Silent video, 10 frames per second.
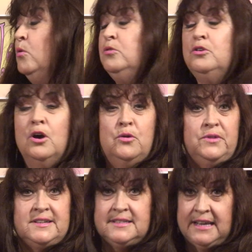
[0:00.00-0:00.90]
know
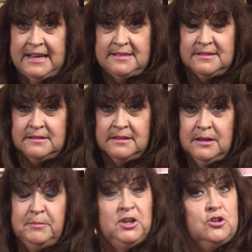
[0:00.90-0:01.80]
this guest
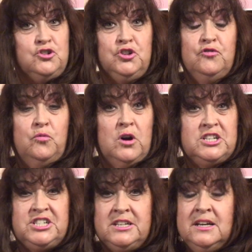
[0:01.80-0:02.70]
because you've
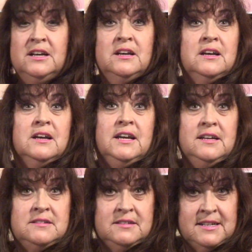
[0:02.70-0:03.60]
watched
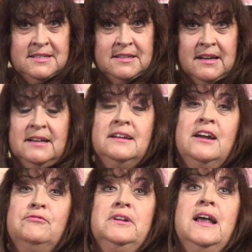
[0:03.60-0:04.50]
his sister
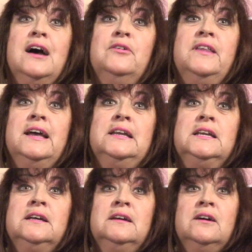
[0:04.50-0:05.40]
every now and then
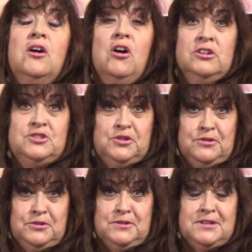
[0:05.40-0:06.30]
on
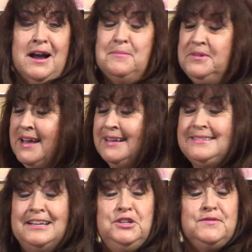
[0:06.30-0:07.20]
Tutu Time. Yes,
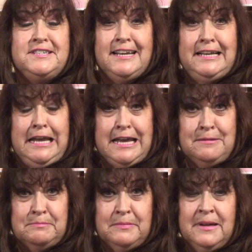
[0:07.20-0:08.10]
and you've seen
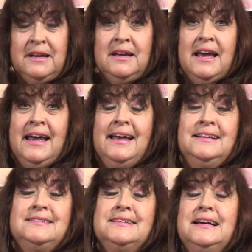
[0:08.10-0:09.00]
him.
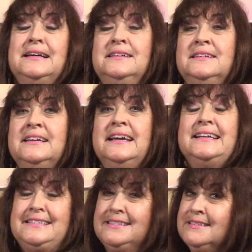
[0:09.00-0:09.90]
And
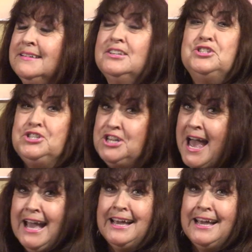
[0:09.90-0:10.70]
it's Jack